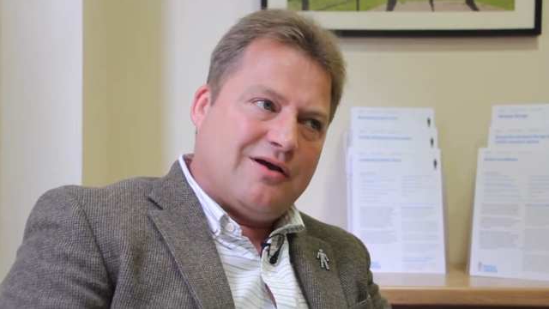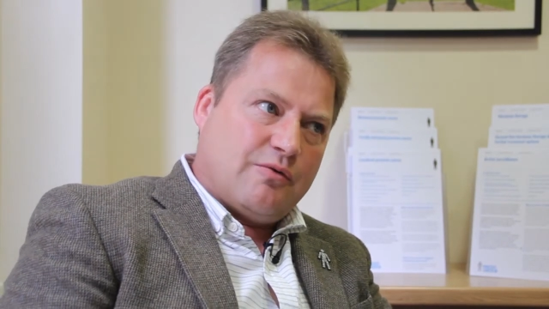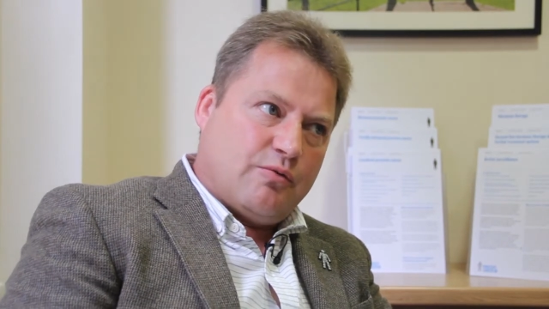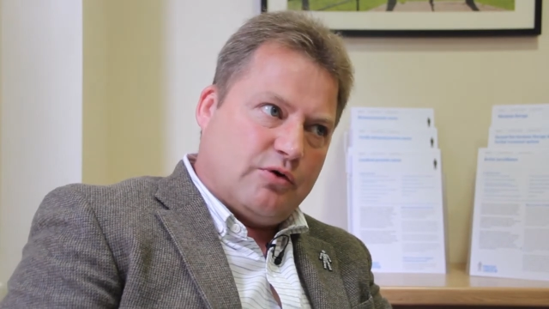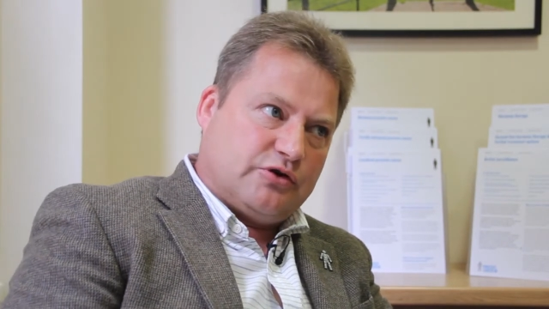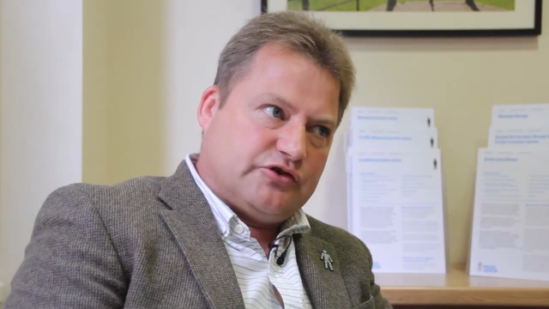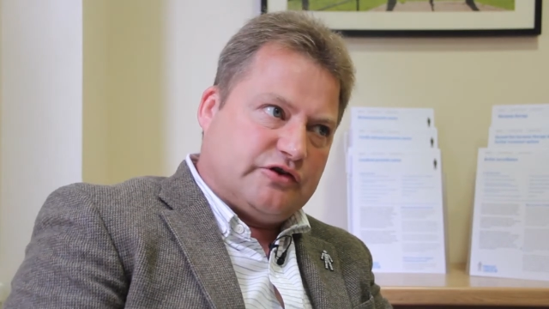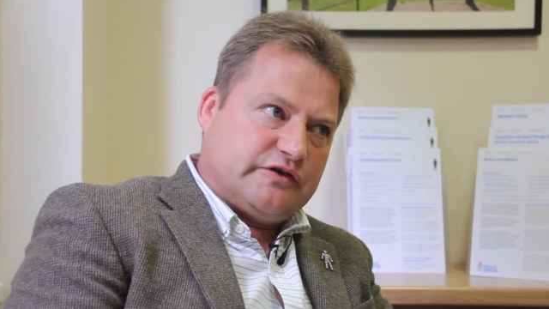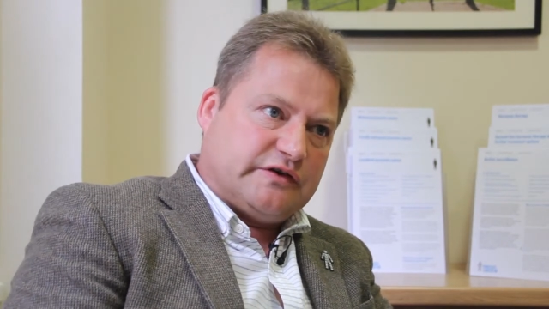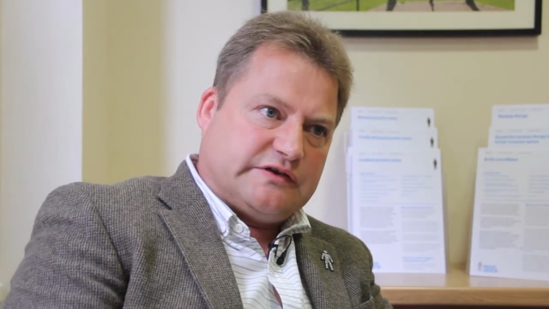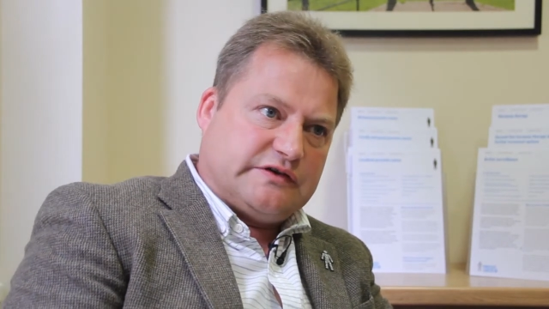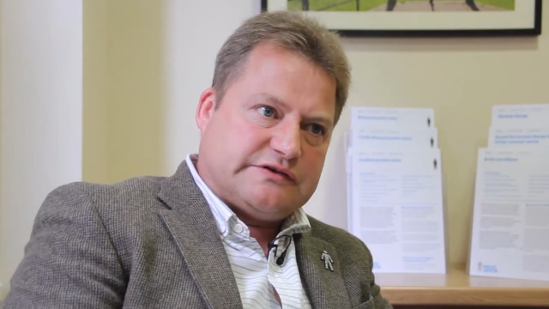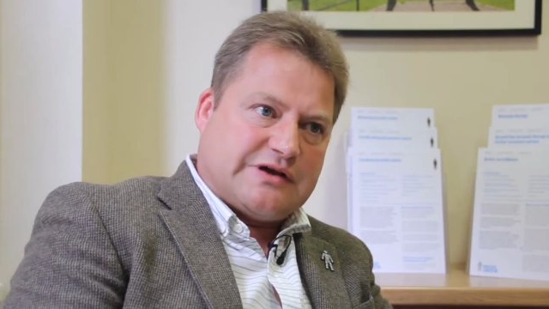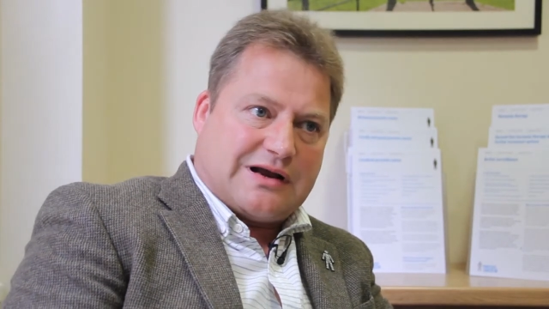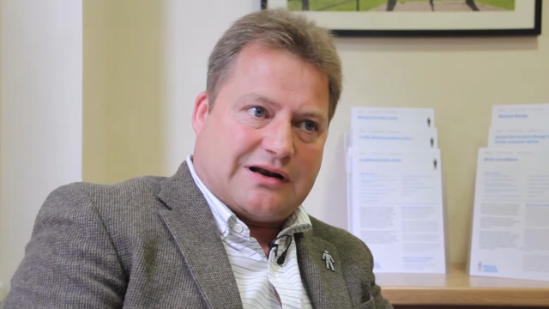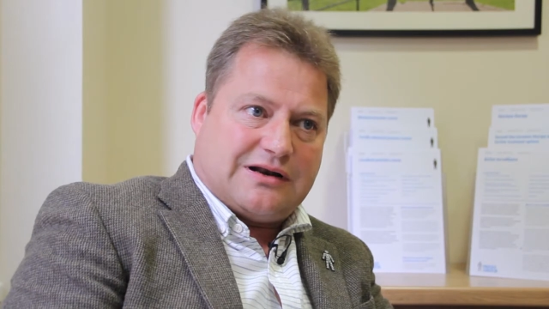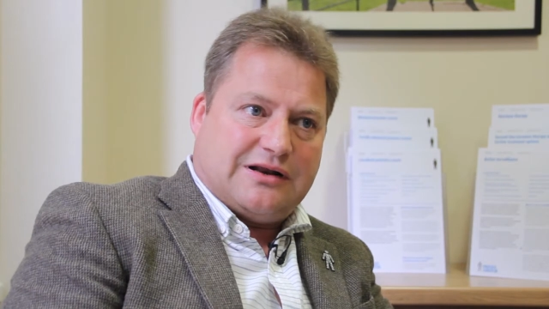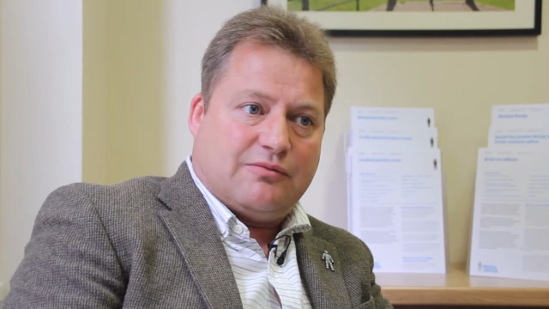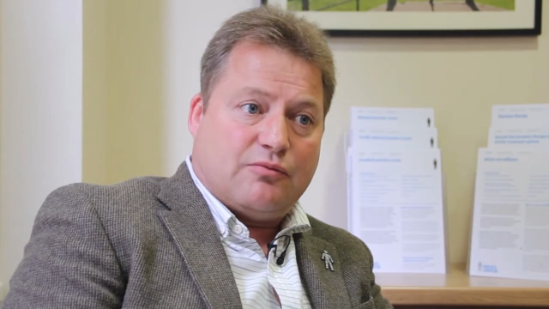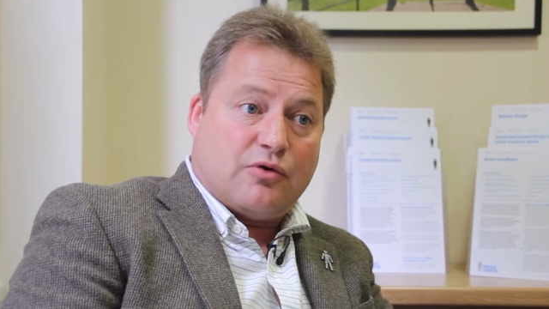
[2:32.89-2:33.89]
which is
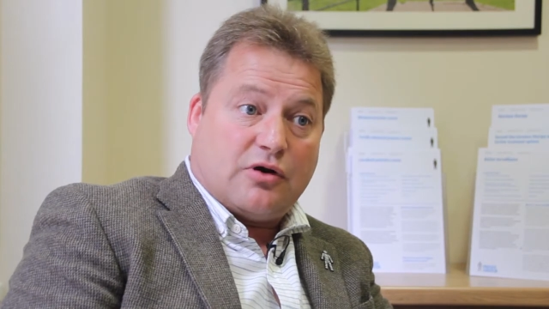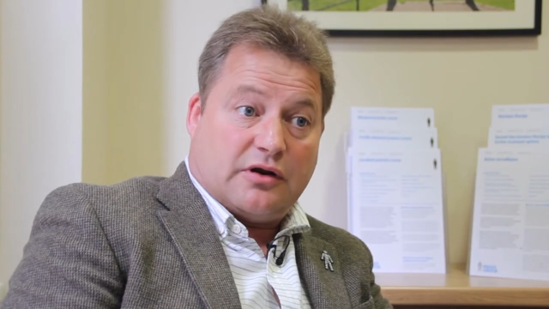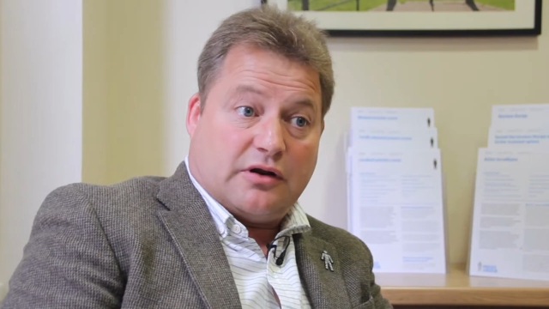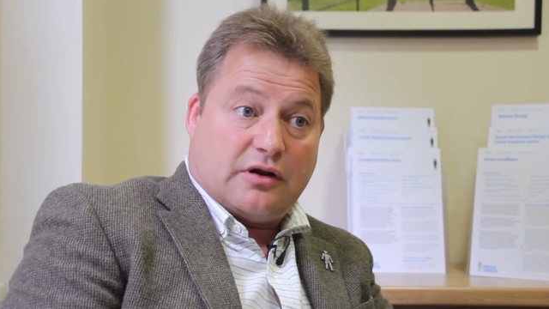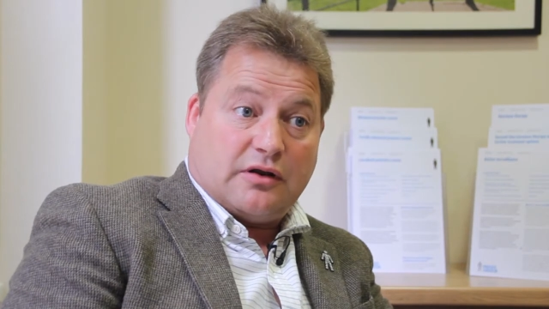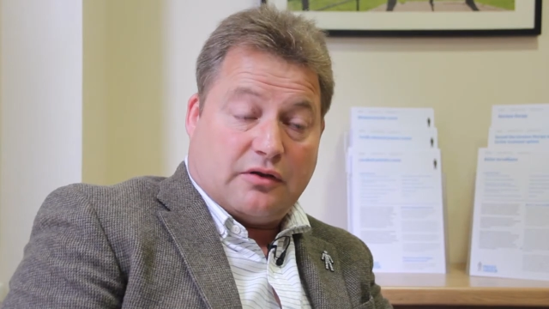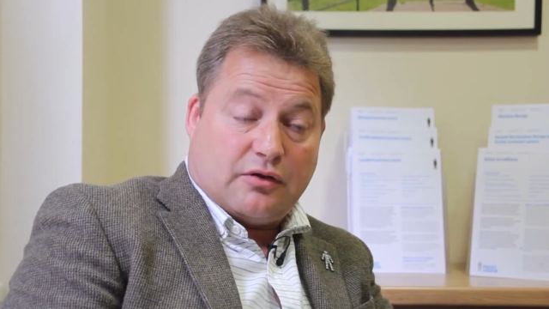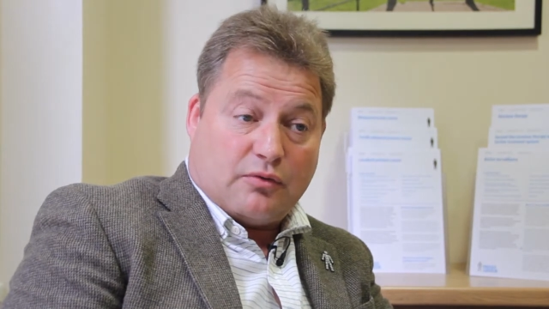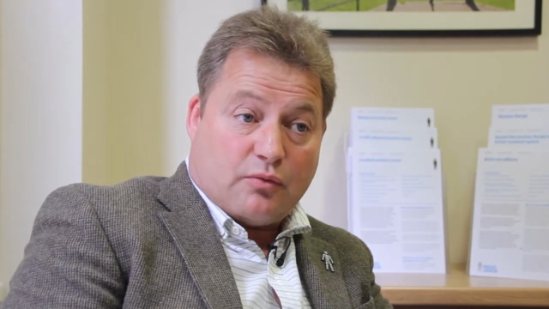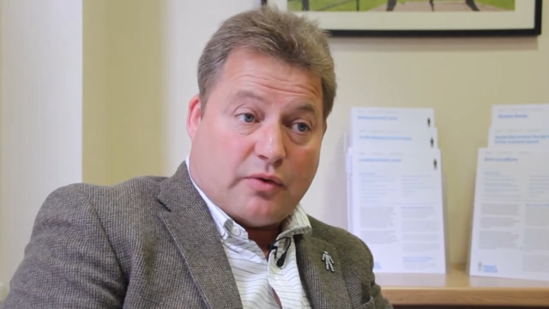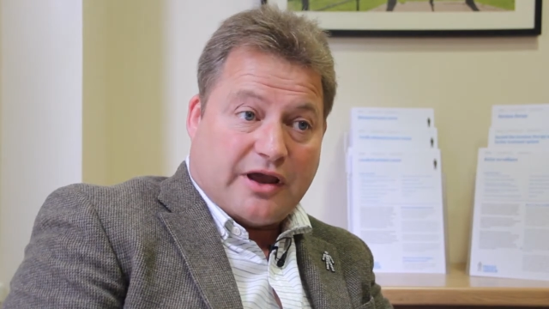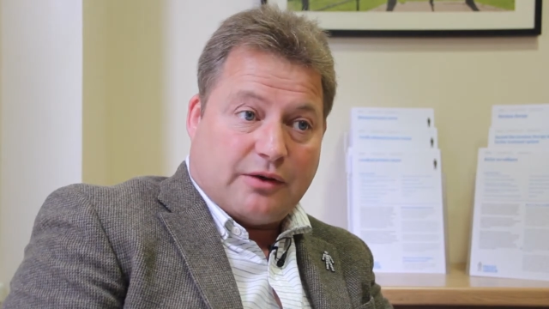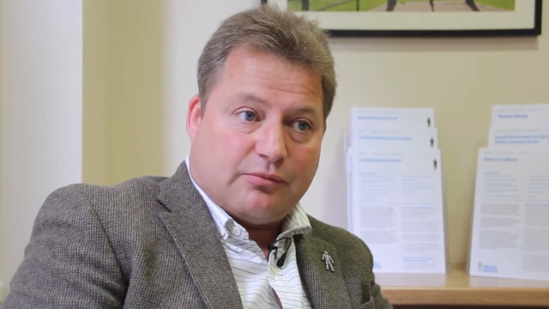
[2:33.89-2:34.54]
exactly what the way